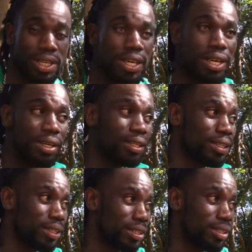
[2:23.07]
Do you
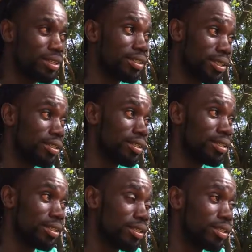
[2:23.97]
need practice also,
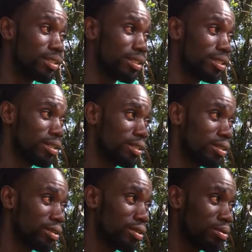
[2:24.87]
or do you
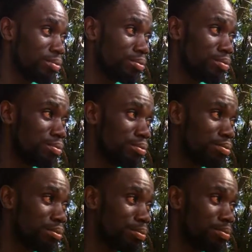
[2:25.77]
have to
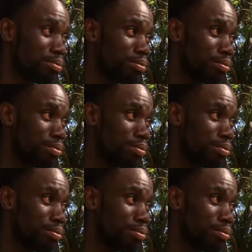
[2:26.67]
do it